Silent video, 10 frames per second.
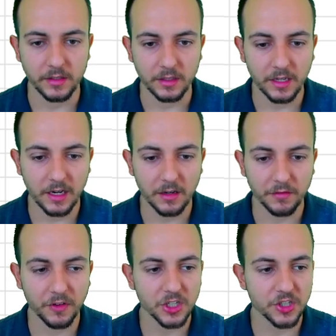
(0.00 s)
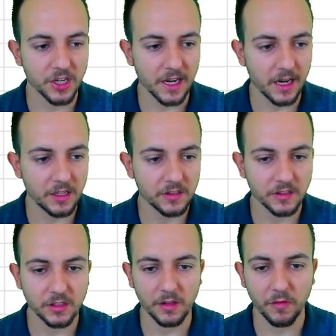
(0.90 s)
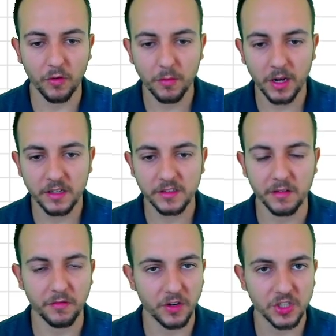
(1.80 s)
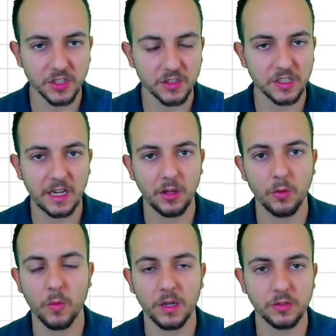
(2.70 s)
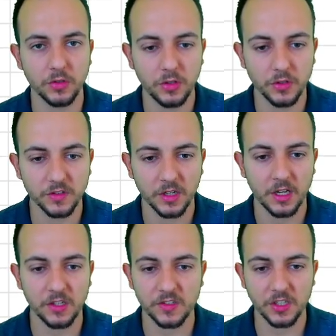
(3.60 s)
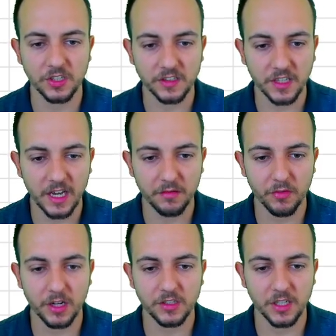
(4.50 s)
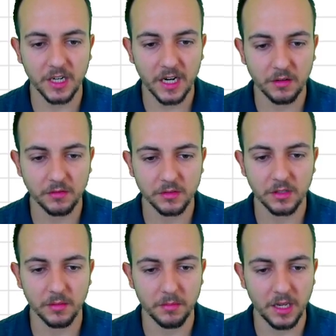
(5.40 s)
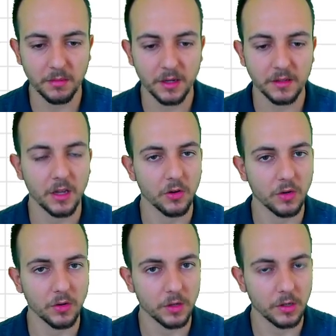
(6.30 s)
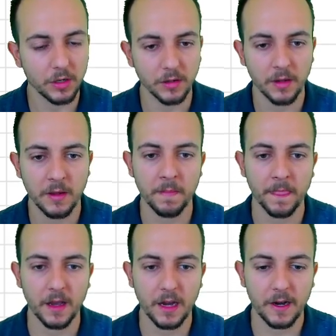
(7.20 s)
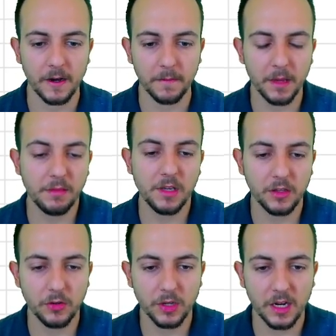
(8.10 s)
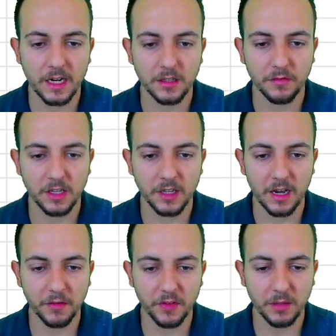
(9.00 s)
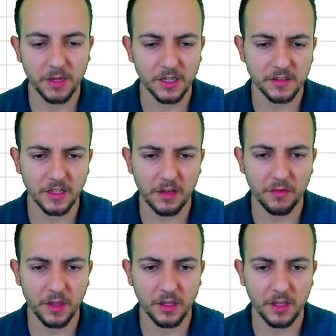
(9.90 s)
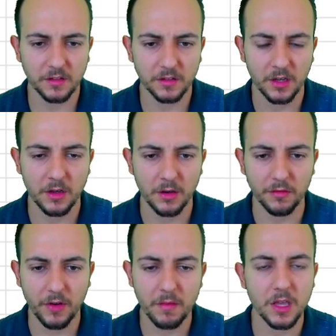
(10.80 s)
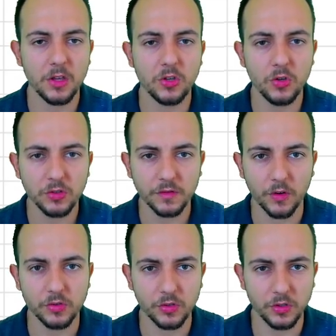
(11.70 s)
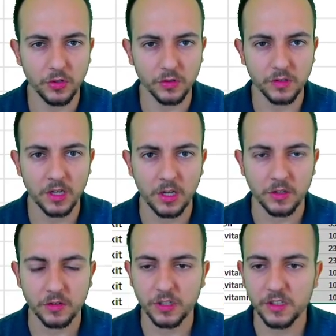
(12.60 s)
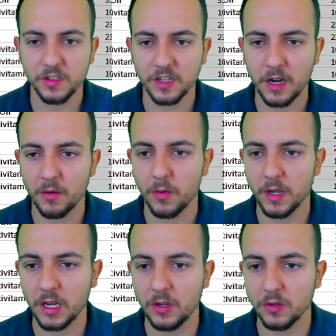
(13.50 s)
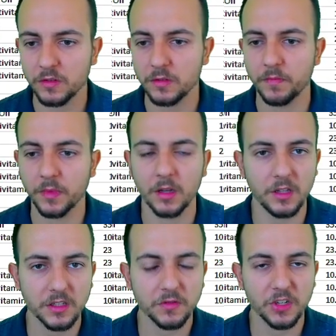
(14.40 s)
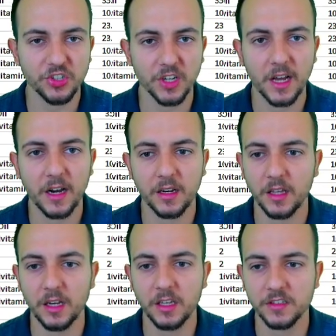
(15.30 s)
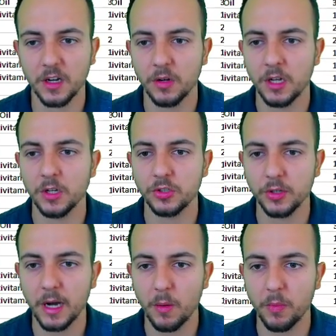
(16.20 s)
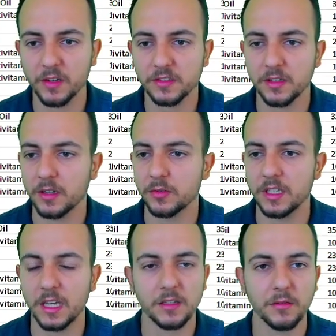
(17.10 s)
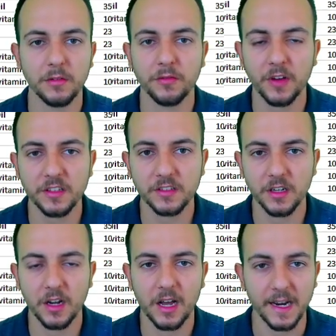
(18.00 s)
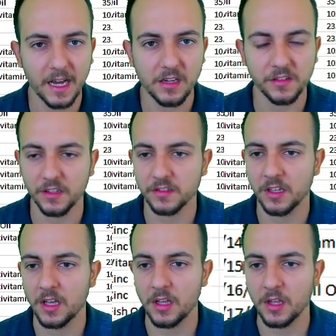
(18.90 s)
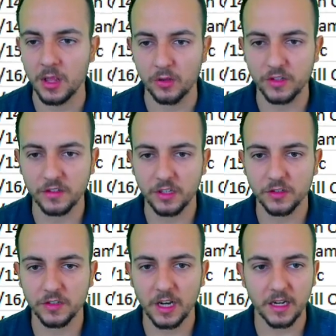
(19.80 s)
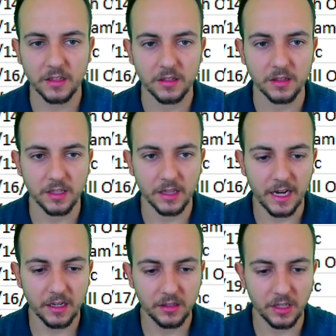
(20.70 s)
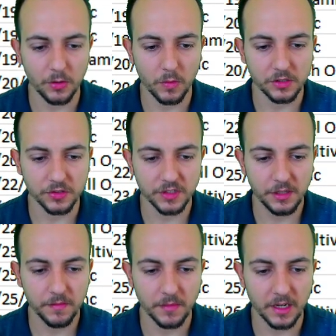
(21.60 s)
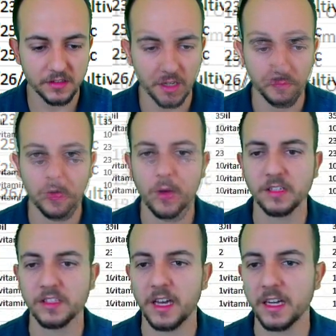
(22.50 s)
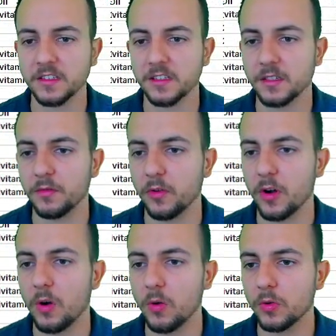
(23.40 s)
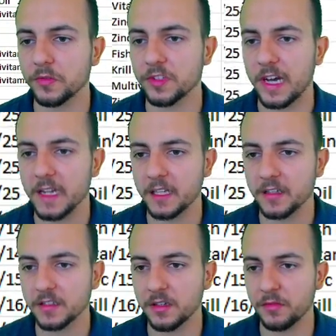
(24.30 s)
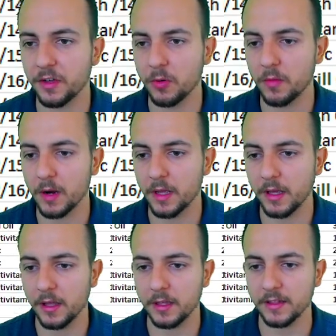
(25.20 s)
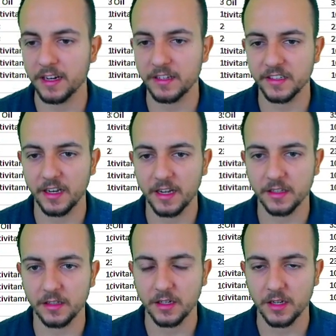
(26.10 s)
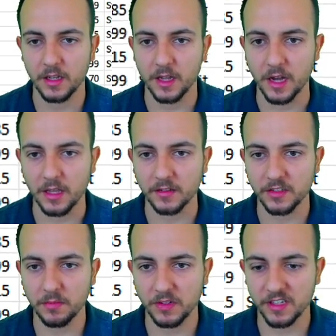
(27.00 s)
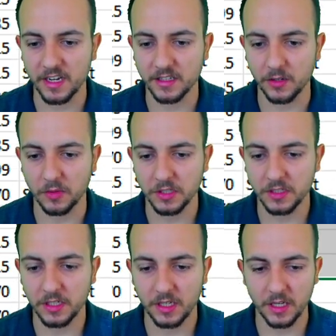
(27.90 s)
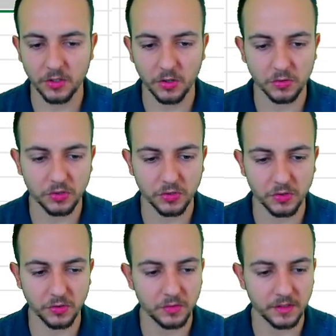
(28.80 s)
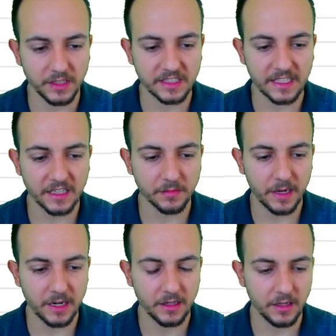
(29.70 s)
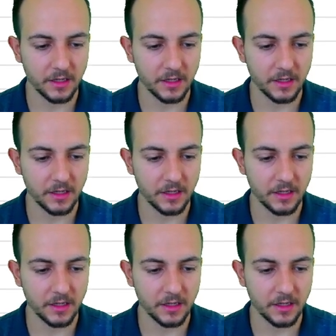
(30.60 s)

the functionalities, the formulas, the functions that you want to use, such as average, count, minimum, and on and on and on. Maybe you can activate everything because I think it's very useful to use. So this is how we can use this functionality in Excel to help us create faster analysis. You just need to select the data that you want to see. Let's say, what is the exit for all those items in February that I selected? I can simply select the quantity and go to the status bar,